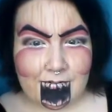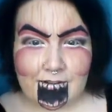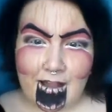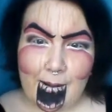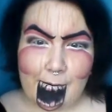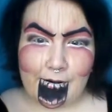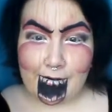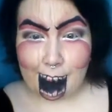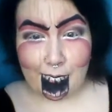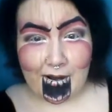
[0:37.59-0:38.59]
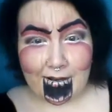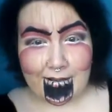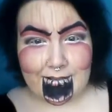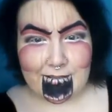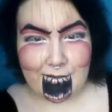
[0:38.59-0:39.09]
glamour and
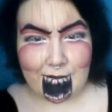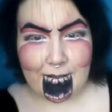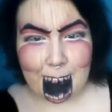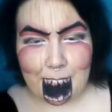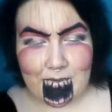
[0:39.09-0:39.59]
prettiness to it.